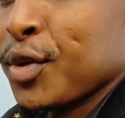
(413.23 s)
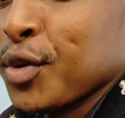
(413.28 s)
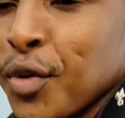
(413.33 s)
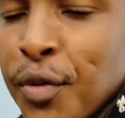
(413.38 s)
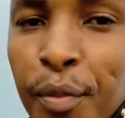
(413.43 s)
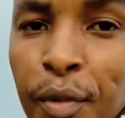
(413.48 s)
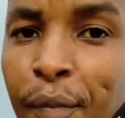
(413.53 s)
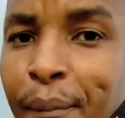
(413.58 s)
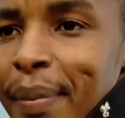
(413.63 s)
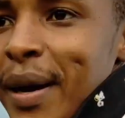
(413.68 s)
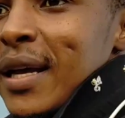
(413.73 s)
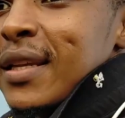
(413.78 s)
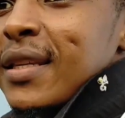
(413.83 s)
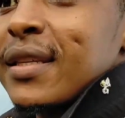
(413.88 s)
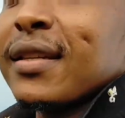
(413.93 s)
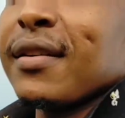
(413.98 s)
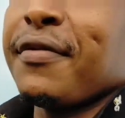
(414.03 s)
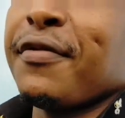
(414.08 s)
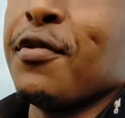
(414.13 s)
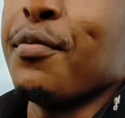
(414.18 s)
to
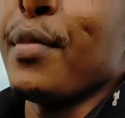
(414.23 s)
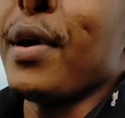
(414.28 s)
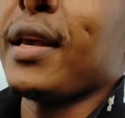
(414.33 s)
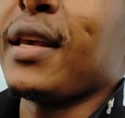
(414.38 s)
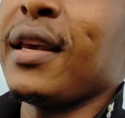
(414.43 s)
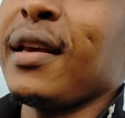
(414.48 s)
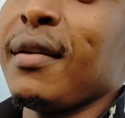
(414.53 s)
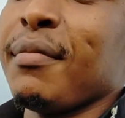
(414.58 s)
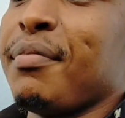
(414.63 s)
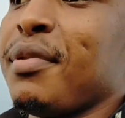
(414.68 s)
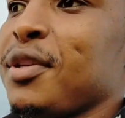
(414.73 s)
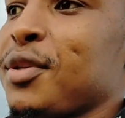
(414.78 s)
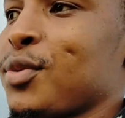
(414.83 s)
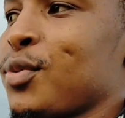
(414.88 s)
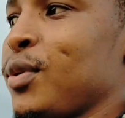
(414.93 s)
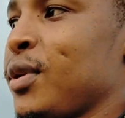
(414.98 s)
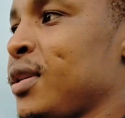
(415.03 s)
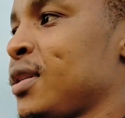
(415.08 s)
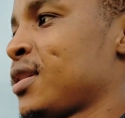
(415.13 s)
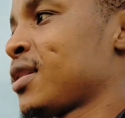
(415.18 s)
Mombasa for making
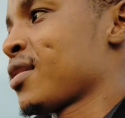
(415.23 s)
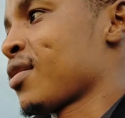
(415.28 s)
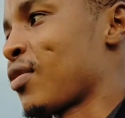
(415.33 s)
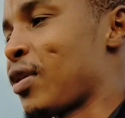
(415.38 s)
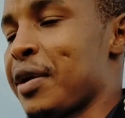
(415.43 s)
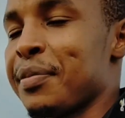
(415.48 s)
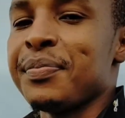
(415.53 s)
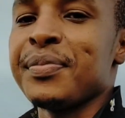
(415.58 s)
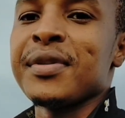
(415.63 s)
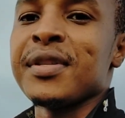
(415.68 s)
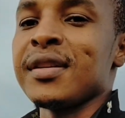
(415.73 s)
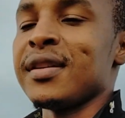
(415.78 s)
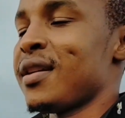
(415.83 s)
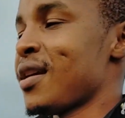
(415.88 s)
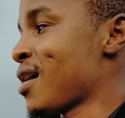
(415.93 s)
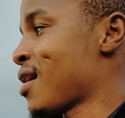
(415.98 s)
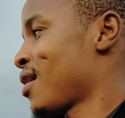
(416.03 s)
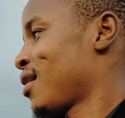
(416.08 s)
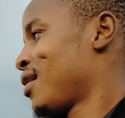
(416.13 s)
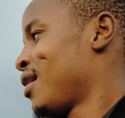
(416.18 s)
biscuits, crepes.
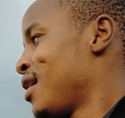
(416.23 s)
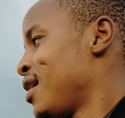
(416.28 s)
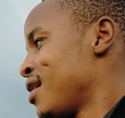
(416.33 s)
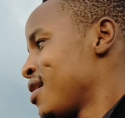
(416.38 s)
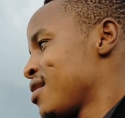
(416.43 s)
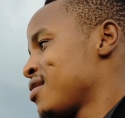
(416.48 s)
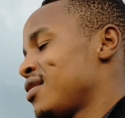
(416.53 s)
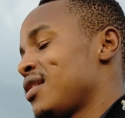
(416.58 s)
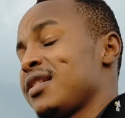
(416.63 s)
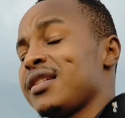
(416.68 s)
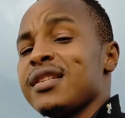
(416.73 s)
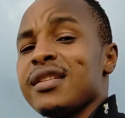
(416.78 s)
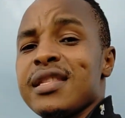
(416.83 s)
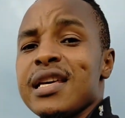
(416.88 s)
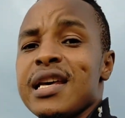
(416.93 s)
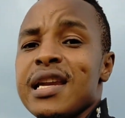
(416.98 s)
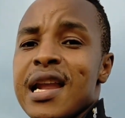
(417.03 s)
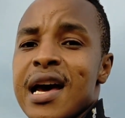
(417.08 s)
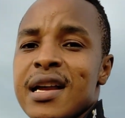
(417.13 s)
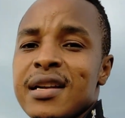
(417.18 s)
Yeah, this is
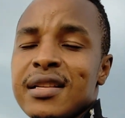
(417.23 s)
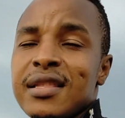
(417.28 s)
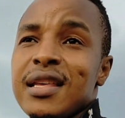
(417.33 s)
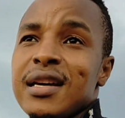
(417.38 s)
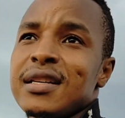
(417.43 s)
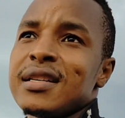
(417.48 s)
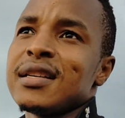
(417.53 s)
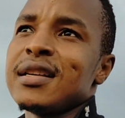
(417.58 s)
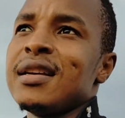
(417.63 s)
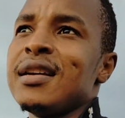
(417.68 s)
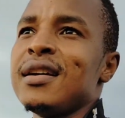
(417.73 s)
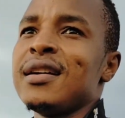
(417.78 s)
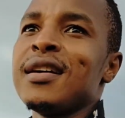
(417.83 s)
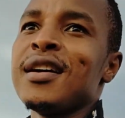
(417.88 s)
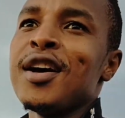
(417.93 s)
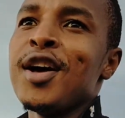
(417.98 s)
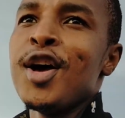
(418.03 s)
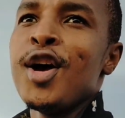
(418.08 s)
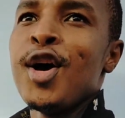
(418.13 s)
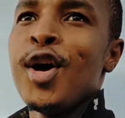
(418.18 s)
the land that
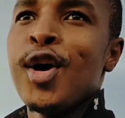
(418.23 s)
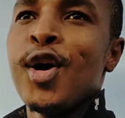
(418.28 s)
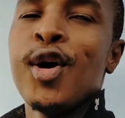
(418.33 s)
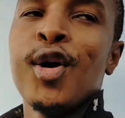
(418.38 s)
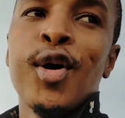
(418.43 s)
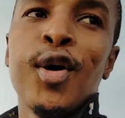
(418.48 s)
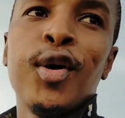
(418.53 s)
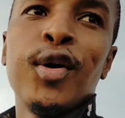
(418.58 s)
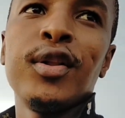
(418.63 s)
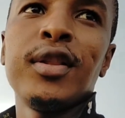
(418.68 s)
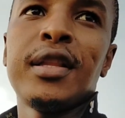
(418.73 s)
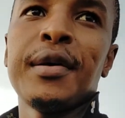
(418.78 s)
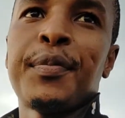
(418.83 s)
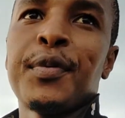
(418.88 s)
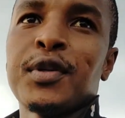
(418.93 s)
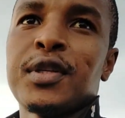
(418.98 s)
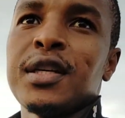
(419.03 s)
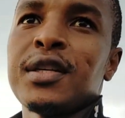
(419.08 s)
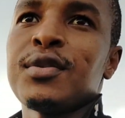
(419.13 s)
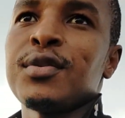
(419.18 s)
all the
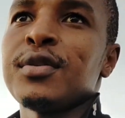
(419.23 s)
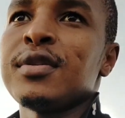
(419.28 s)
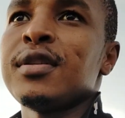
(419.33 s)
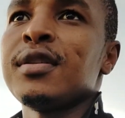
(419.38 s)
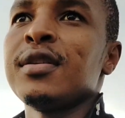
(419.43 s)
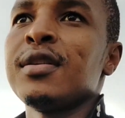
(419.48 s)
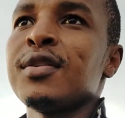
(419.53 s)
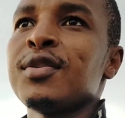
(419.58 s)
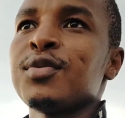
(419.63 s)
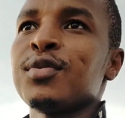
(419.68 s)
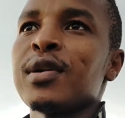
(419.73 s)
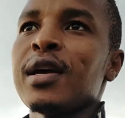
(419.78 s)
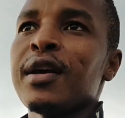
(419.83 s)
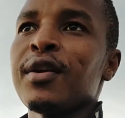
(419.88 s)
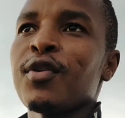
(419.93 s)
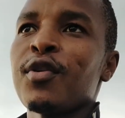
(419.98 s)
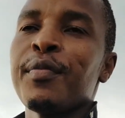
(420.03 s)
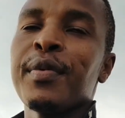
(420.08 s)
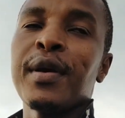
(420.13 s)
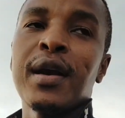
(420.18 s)
potatoes to
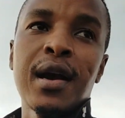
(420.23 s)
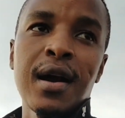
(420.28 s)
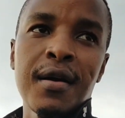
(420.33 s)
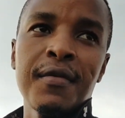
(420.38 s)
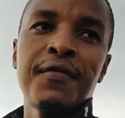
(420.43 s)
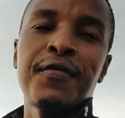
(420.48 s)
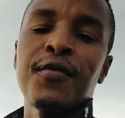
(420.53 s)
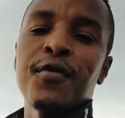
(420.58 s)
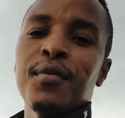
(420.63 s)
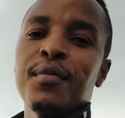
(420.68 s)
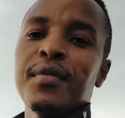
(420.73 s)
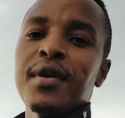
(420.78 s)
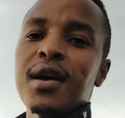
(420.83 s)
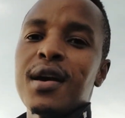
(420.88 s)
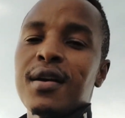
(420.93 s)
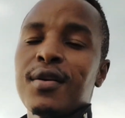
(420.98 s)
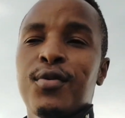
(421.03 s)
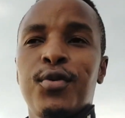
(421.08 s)
Nairobi come from. Yeah,